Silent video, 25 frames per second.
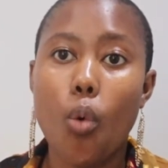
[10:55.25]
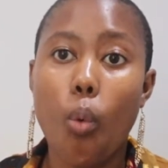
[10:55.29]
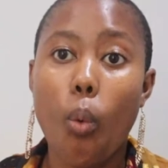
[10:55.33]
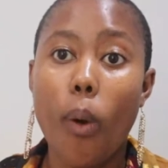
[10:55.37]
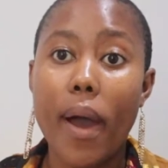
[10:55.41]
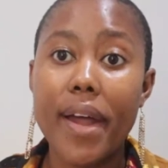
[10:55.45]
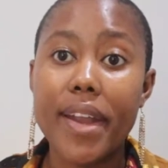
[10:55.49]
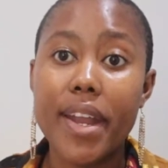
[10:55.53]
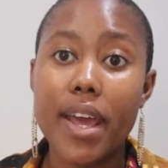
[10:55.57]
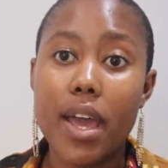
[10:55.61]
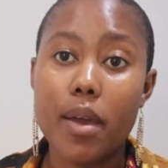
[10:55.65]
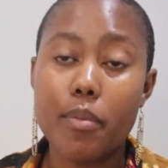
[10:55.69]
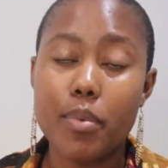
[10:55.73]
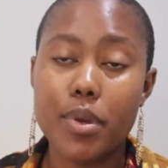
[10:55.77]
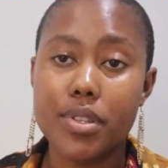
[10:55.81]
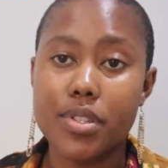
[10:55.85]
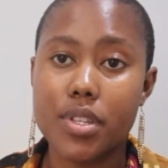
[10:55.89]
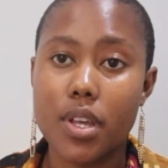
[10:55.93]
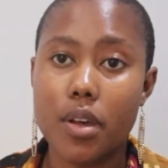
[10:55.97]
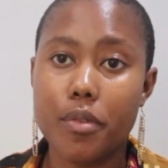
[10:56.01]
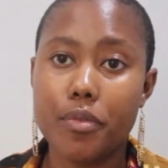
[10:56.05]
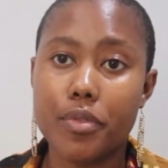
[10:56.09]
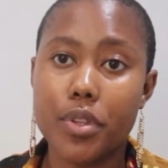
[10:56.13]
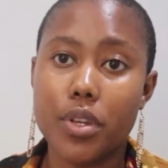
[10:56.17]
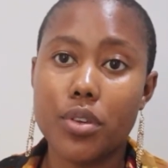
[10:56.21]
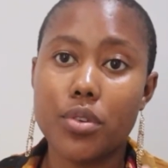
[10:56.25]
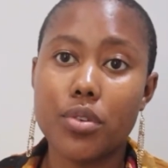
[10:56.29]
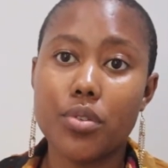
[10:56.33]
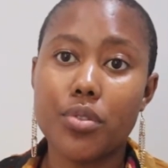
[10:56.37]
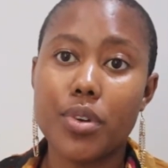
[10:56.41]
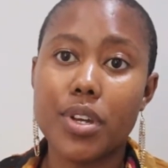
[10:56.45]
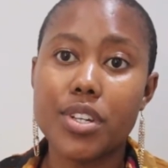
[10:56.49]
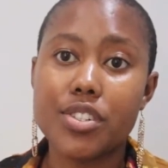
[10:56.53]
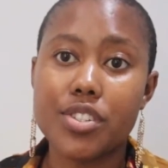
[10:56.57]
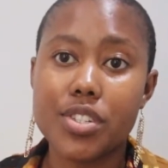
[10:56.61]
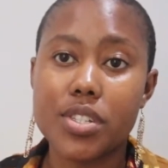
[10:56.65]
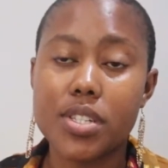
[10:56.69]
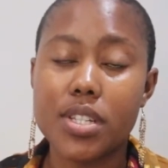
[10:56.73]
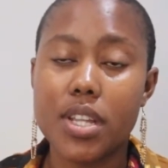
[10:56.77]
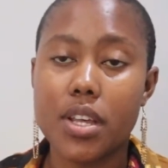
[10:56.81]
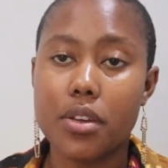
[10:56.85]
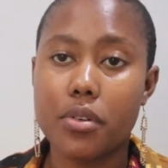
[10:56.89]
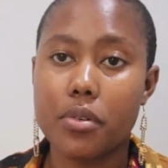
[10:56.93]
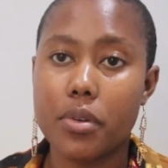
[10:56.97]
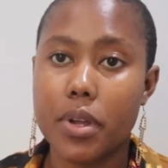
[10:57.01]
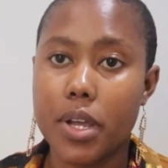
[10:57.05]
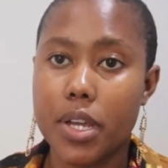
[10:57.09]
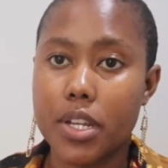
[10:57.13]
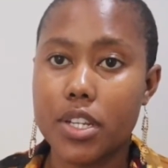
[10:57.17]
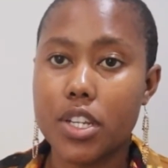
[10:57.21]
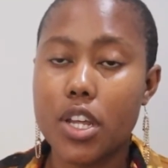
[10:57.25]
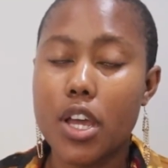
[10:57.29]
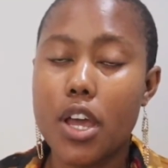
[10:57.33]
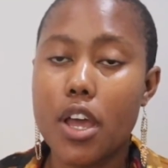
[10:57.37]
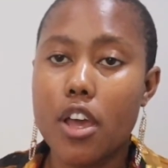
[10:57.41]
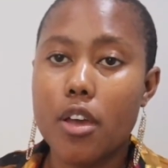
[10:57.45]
what happens after you register, right?